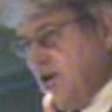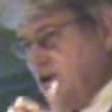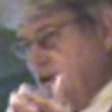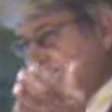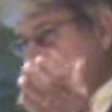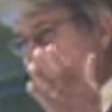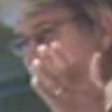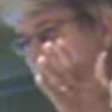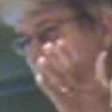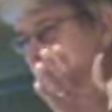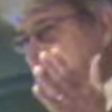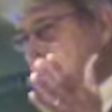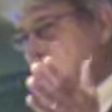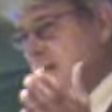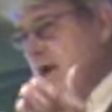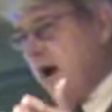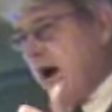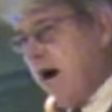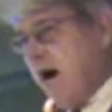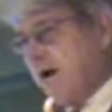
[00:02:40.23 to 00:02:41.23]
You
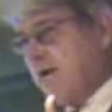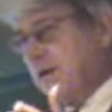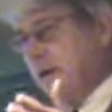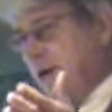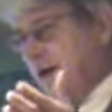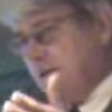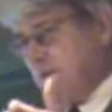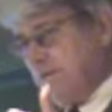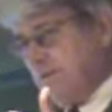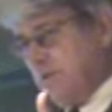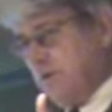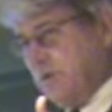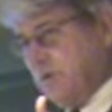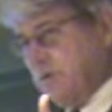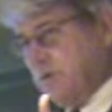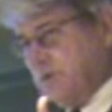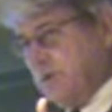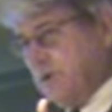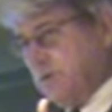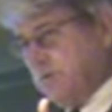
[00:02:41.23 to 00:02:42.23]
cannot
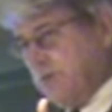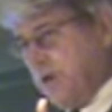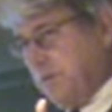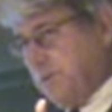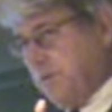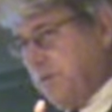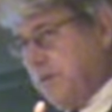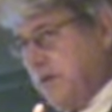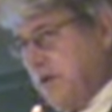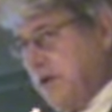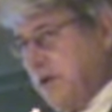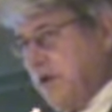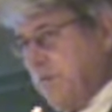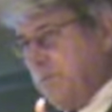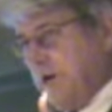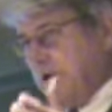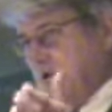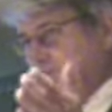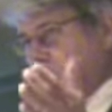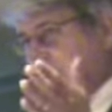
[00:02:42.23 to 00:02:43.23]
influence these people
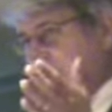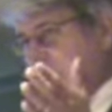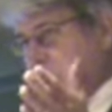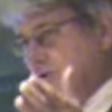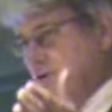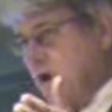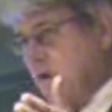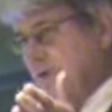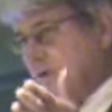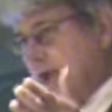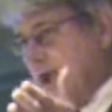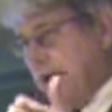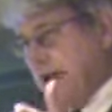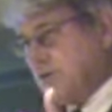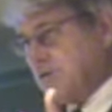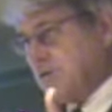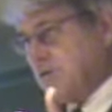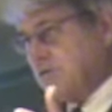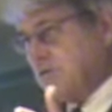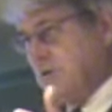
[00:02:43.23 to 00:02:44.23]
because they don't
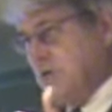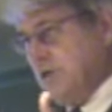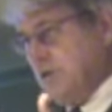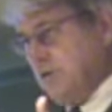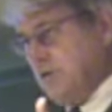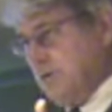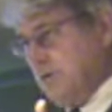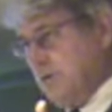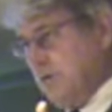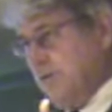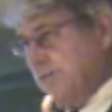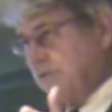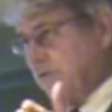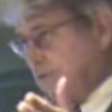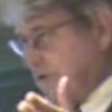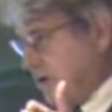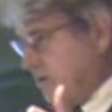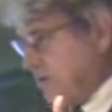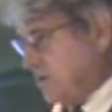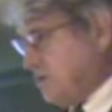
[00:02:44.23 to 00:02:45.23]
answer to you
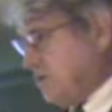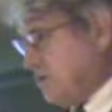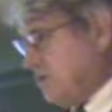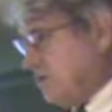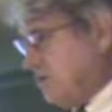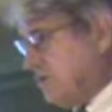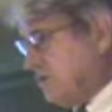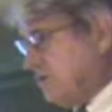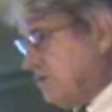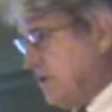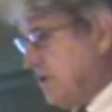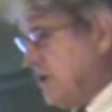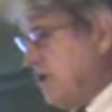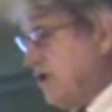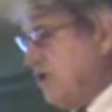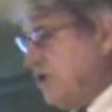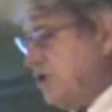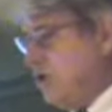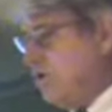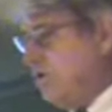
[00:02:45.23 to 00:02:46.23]
for their position.
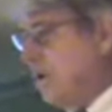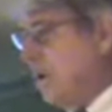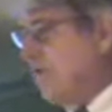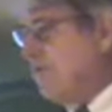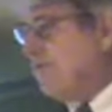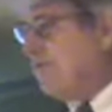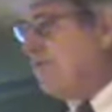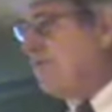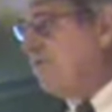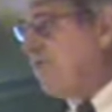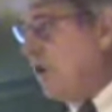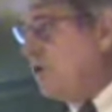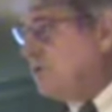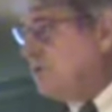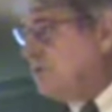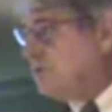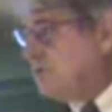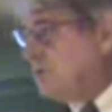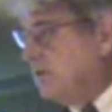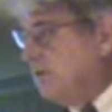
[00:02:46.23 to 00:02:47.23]
You don't
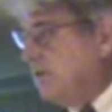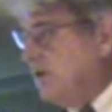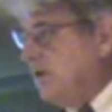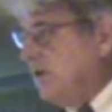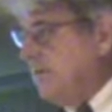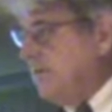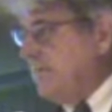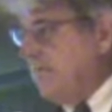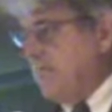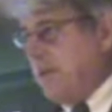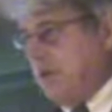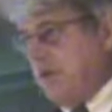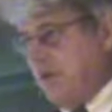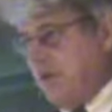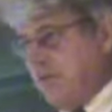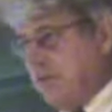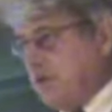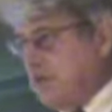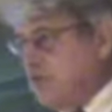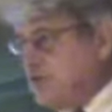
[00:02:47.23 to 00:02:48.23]
vote, you
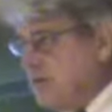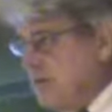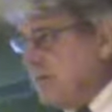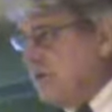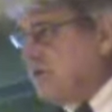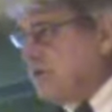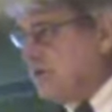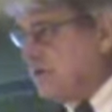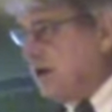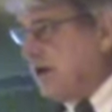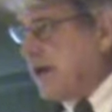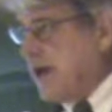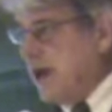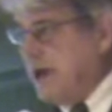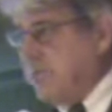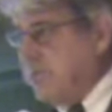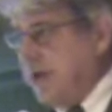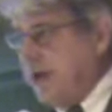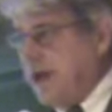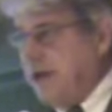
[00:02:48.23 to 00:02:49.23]
don't contribute to their
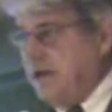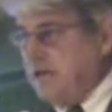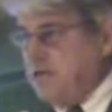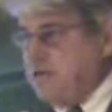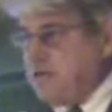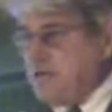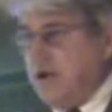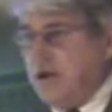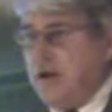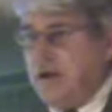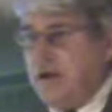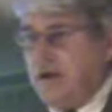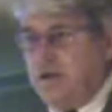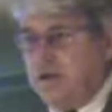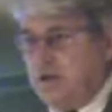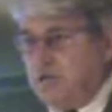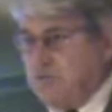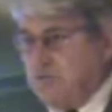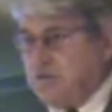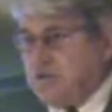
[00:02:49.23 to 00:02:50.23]
campaigns, you
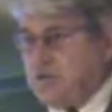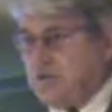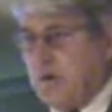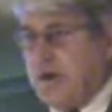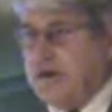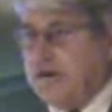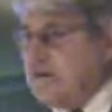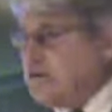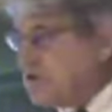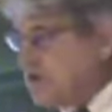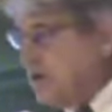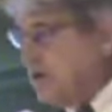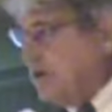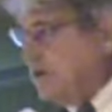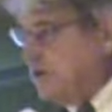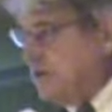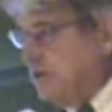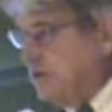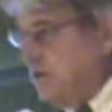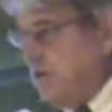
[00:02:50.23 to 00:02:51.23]
don't persuade the
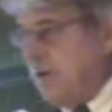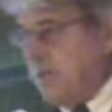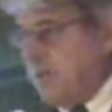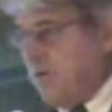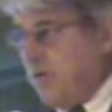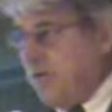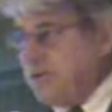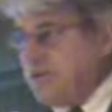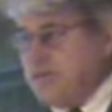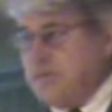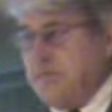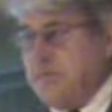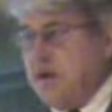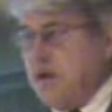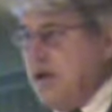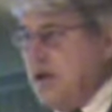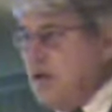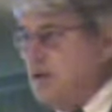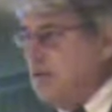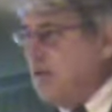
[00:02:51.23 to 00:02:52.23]
senator who appoints them.
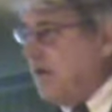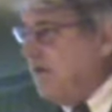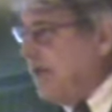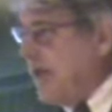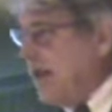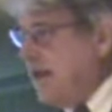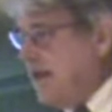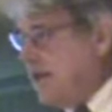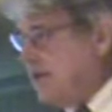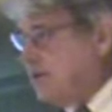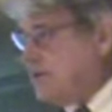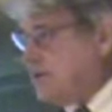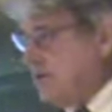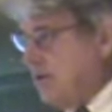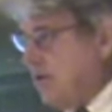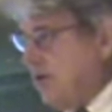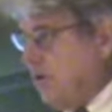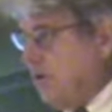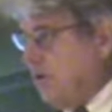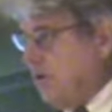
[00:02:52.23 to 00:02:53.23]
You don't have any
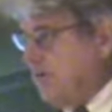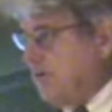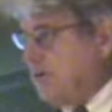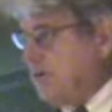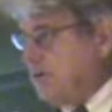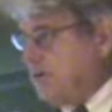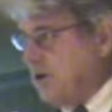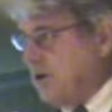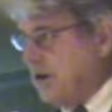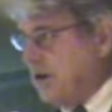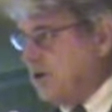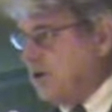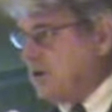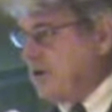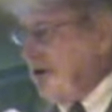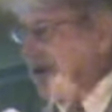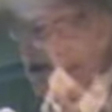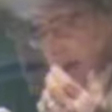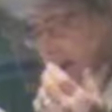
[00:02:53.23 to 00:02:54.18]
control over the judge.